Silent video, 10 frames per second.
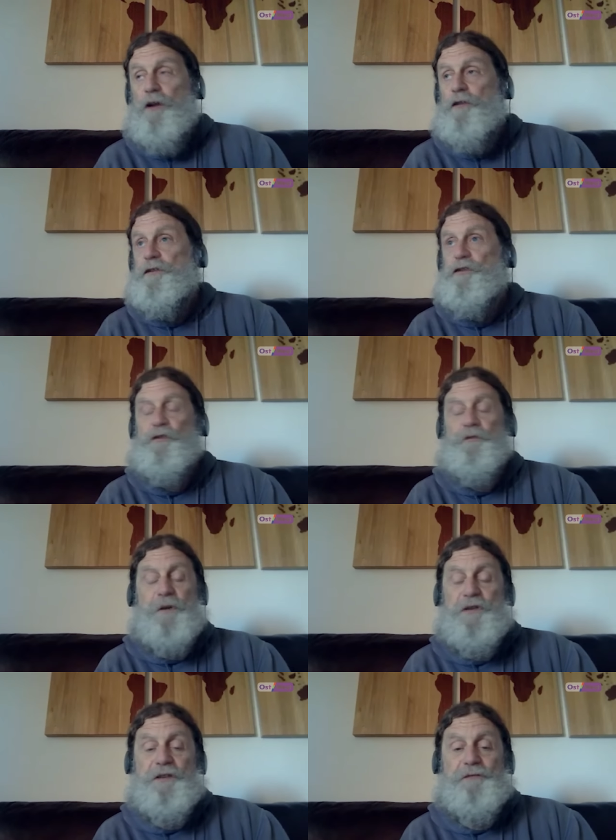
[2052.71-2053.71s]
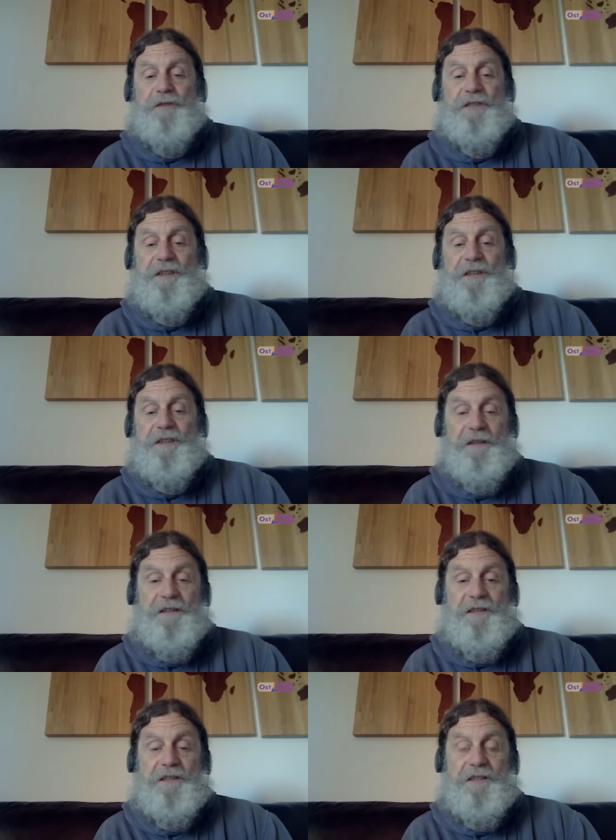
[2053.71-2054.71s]
the two most interesting
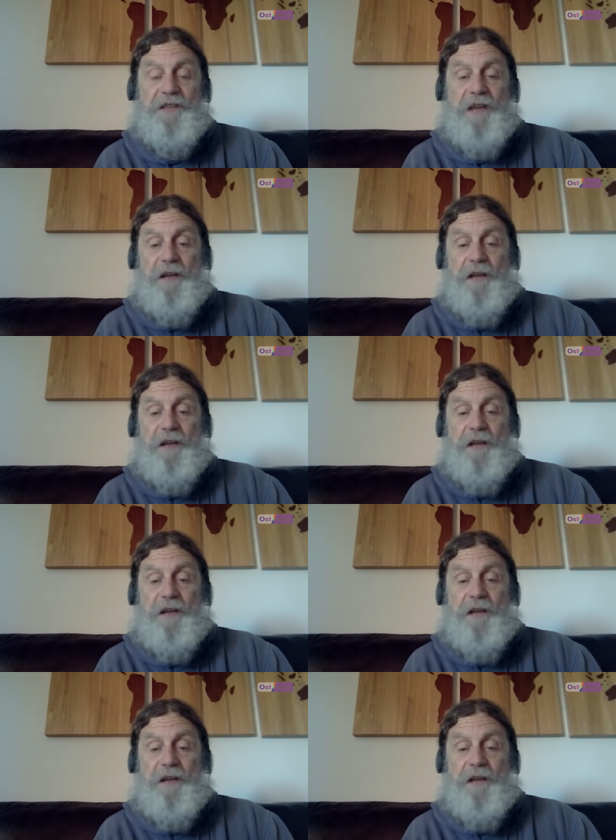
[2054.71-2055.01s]
things is